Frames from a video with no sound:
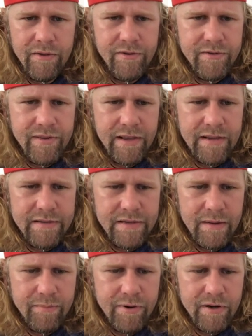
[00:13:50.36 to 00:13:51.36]
things
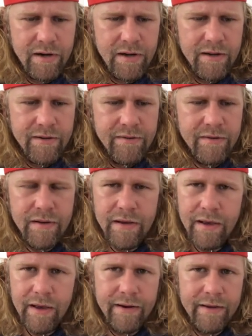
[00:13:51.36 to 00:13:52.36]
I put on.
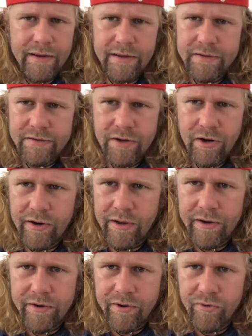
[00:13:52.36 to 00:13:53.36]
And again, sorry, I
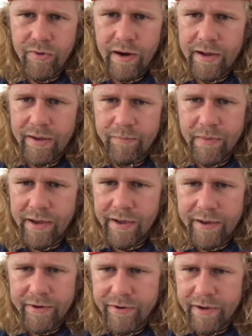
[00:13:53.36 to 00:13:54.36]
don't know why my
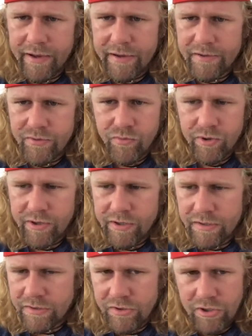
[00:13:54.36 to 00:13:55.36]
internet is
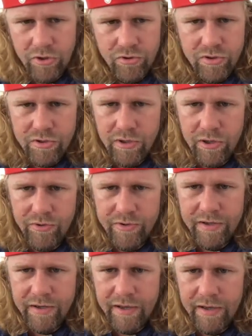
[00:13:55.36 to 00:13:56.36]
working so slow
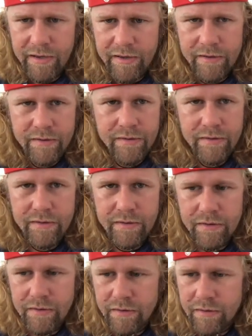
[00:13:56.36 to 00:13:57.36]
today.
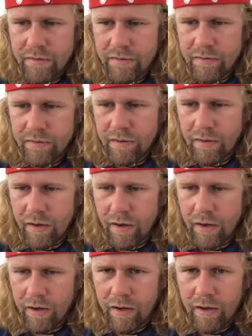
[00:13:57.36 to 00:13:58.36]

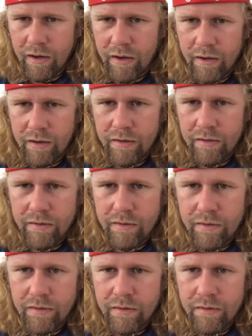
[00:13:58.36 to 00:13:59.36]

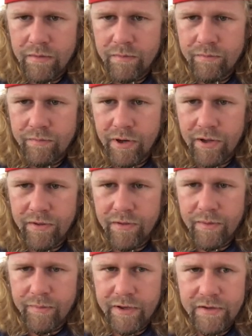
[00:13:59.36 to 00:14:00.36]
But
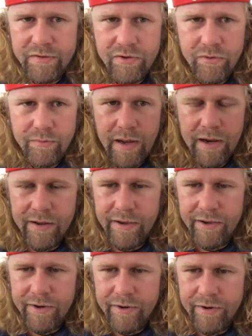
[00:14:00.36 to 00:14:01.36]
let me zoom out of
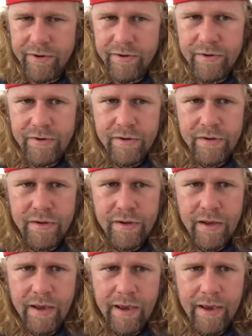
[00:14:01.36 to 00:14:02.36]
here,
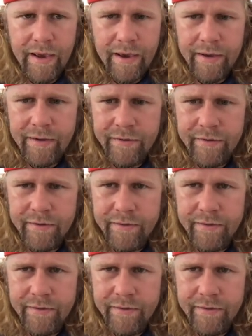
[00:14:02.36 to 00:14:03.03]
and